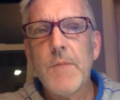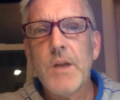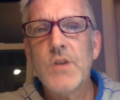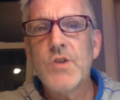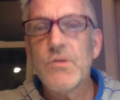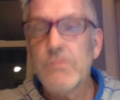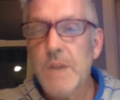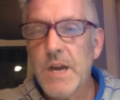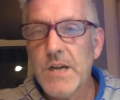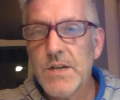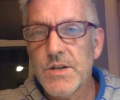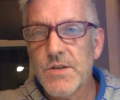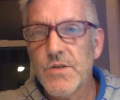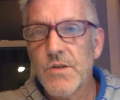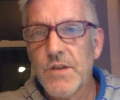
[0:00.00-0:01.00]

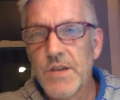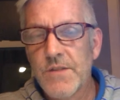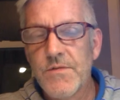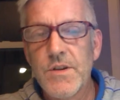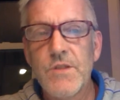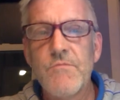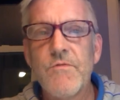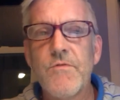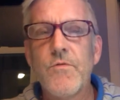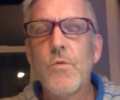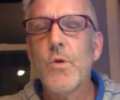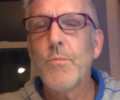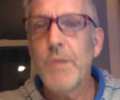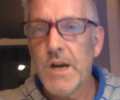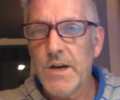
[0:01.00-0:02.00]
directed or given
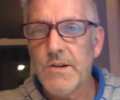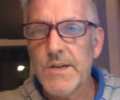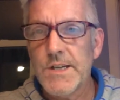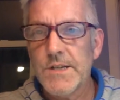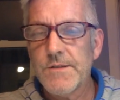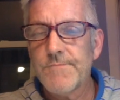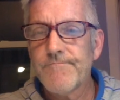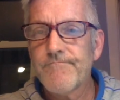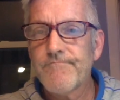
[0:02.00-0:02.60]
for parents,